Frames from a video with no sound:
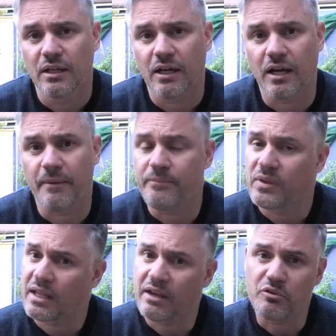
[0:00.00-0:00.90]

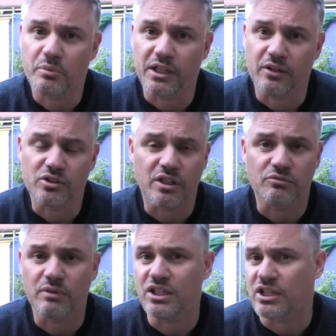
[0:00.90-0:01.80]
Everybody else that's
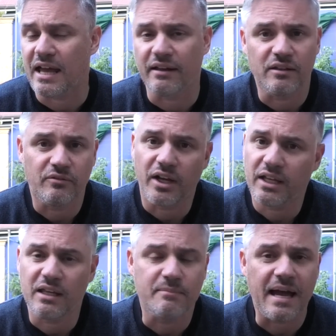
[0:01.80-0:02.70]
reached out via
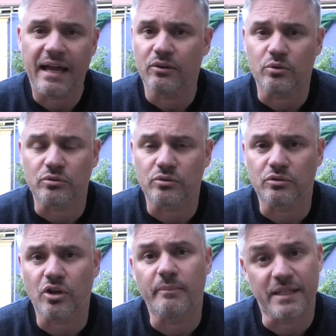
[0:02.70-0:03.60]
email or
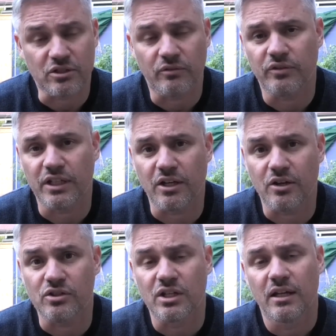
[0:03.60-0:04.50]
comments on
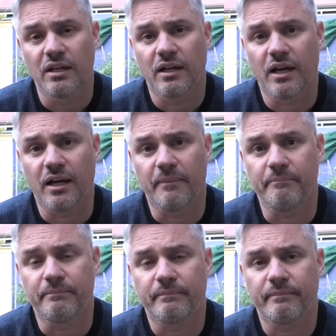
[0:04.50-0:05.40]
videos,
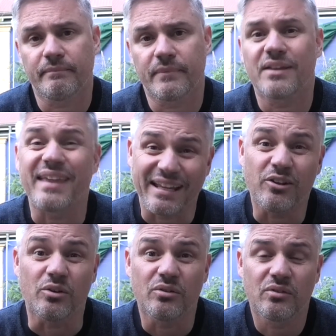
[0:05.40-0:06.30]
thank you.